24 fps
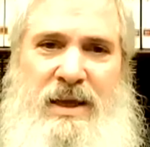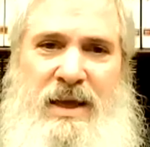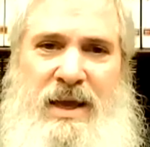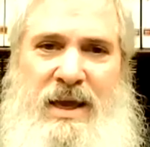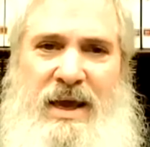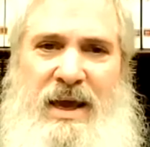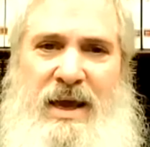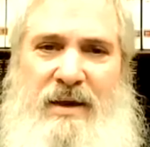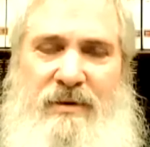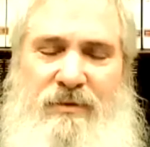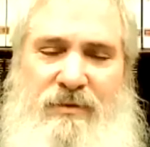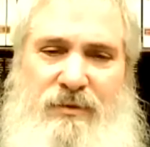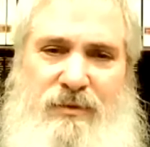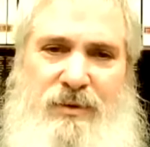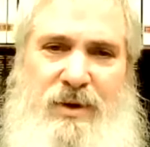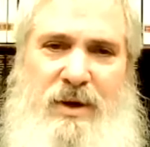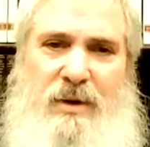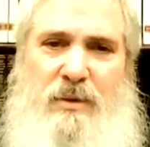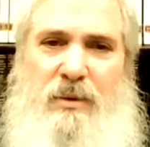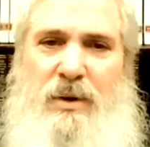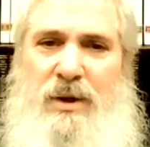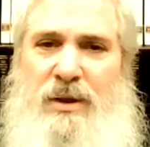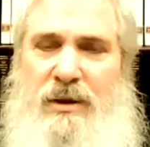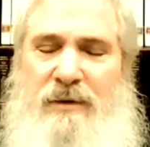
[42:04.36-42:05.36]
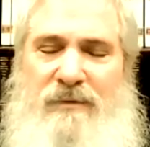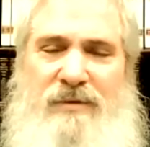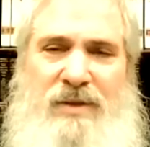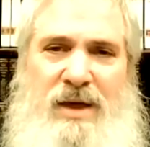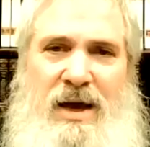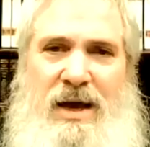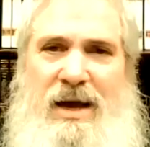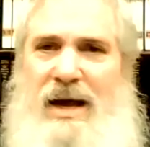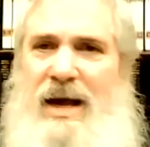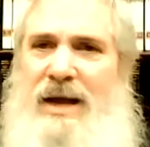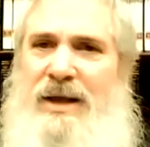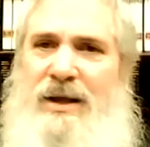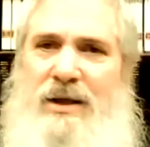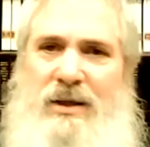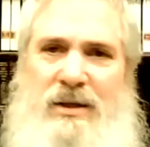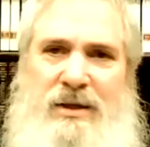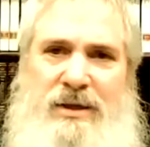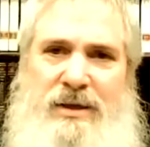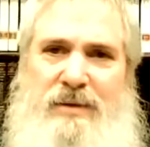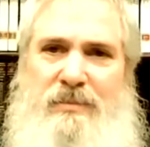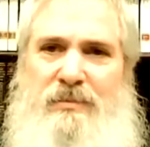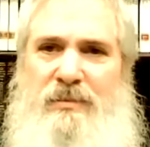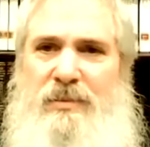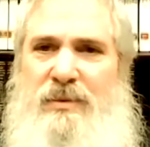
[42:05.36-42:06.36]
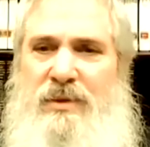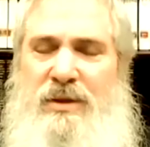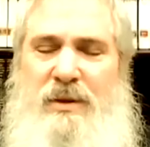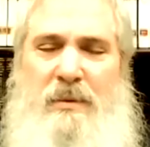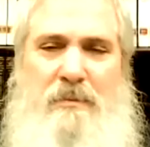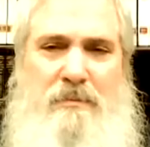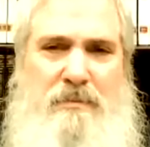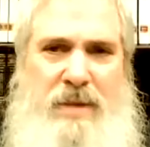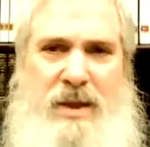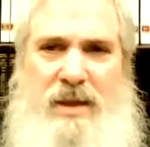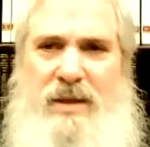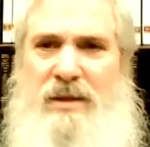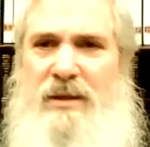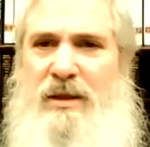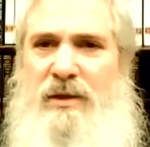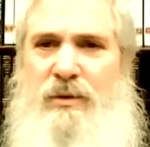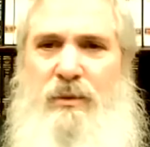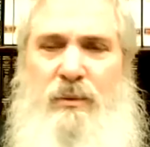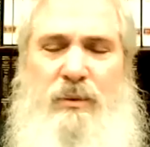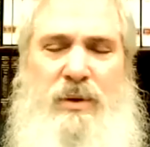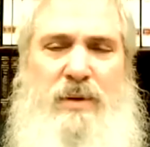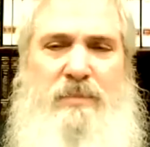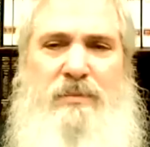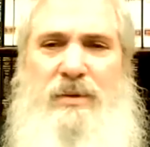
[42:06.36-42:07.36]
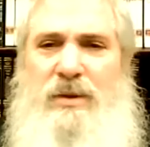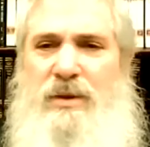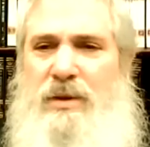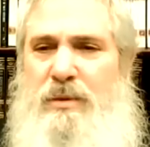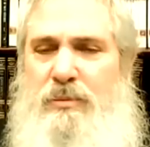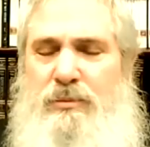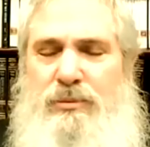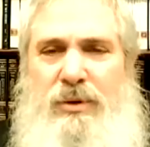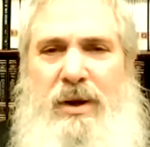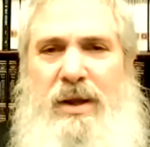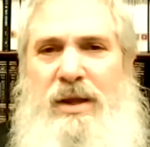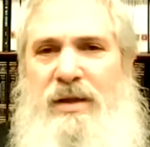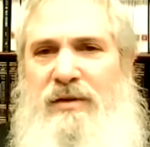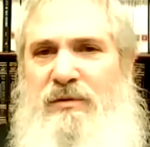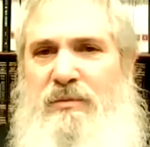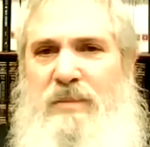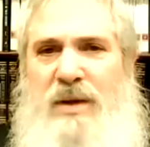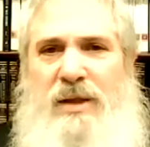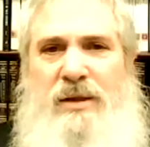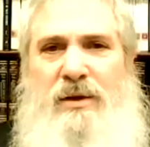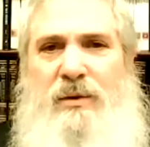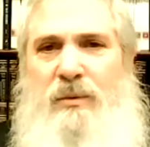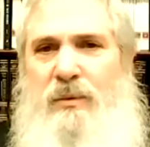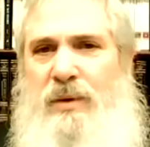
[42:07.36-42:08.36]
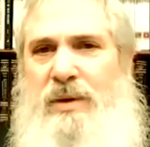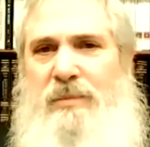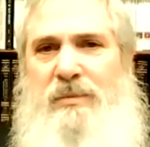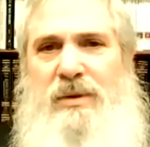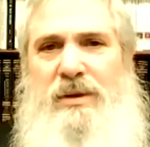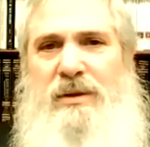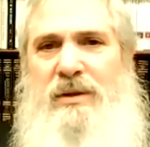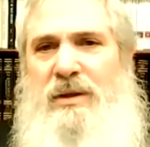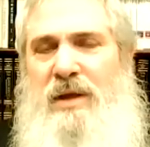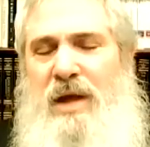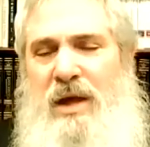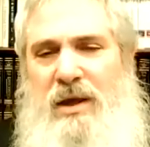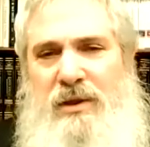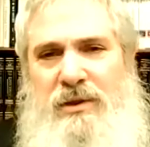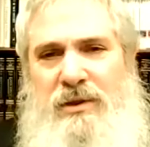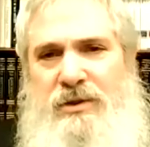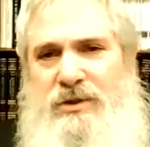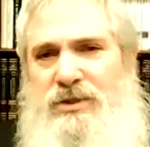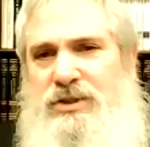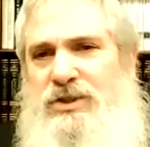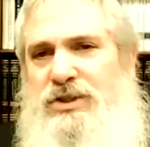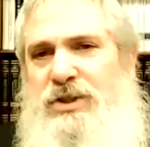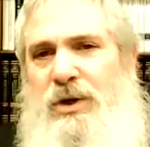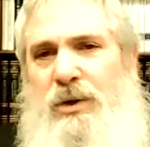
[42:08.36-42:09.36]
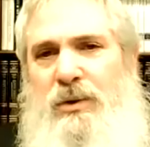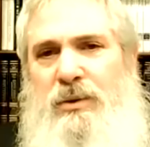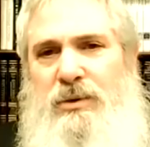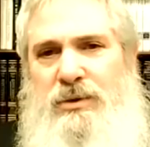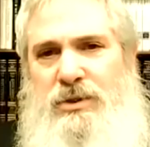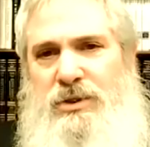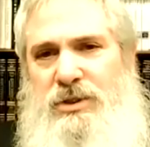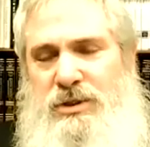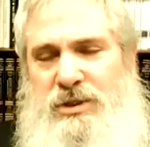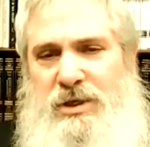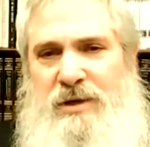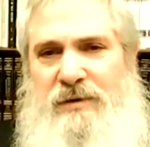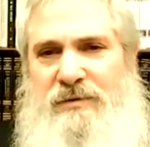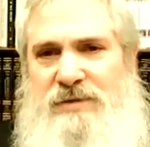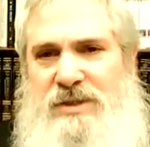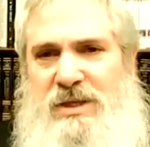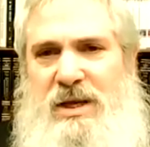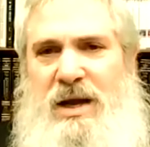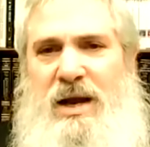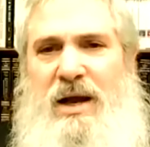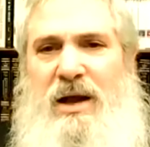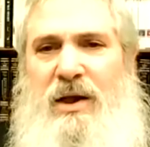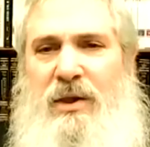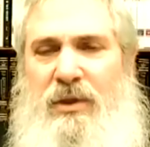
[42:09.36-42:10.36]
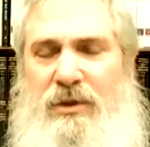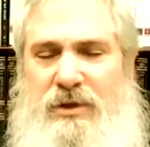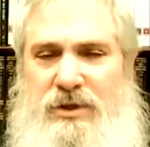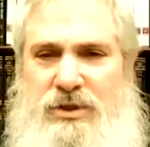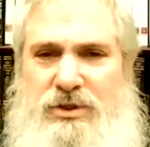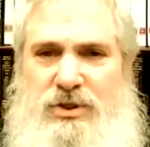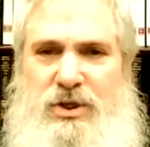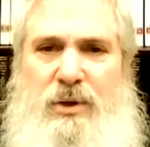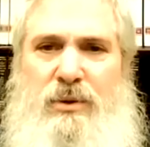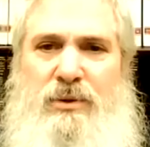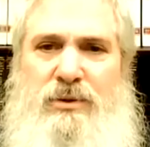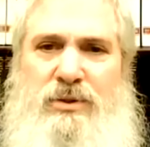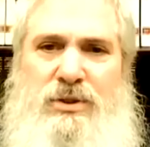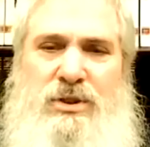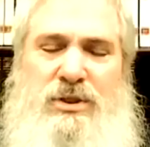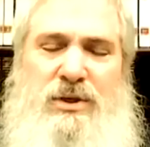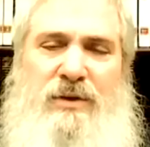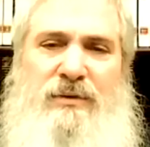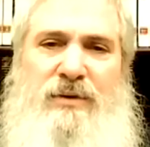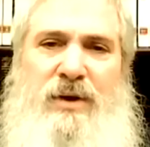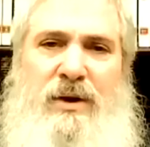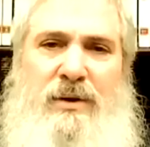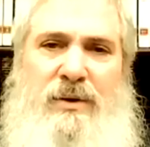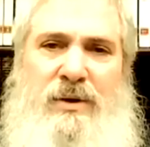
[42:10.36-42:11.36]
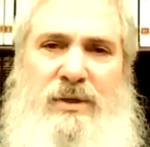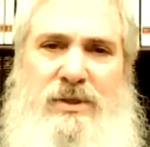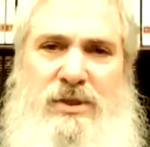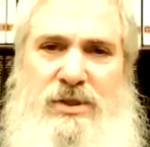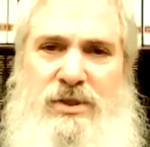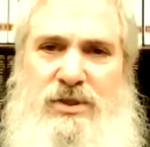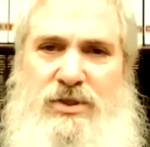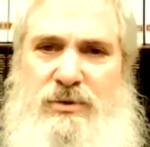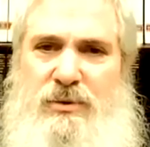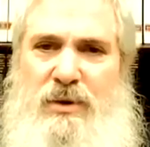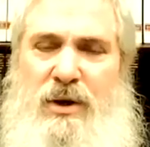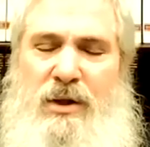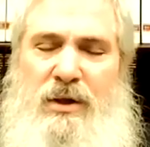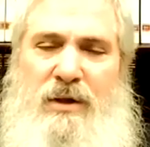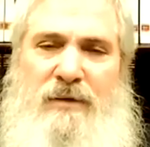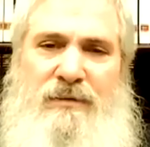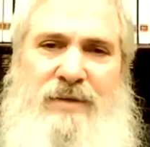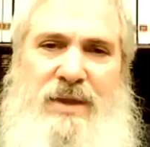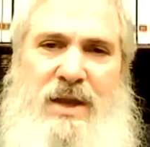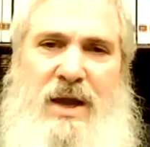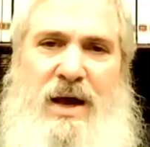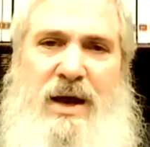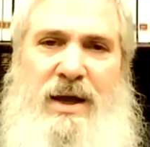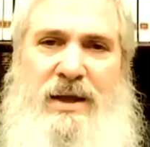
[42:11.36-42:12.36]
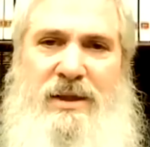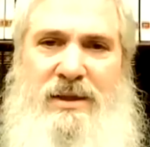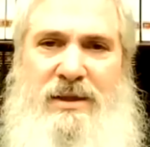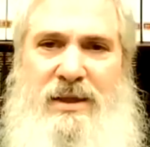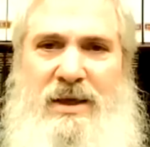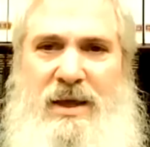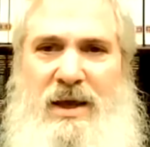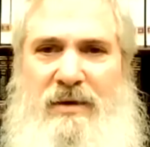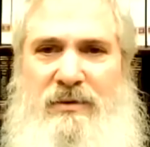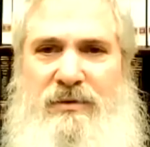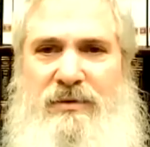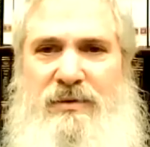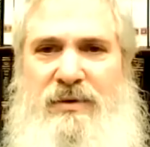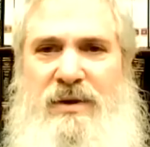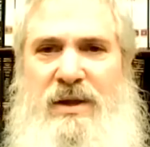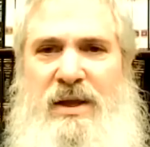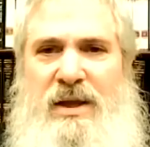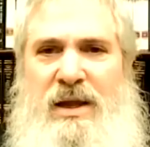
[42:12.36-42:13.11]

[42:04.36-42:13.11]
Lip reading: every one of the chayalim, the men and women, the brave men and women, the soldiers of Tzahal, the soldiers of Eretz Yisrael, of the IDF,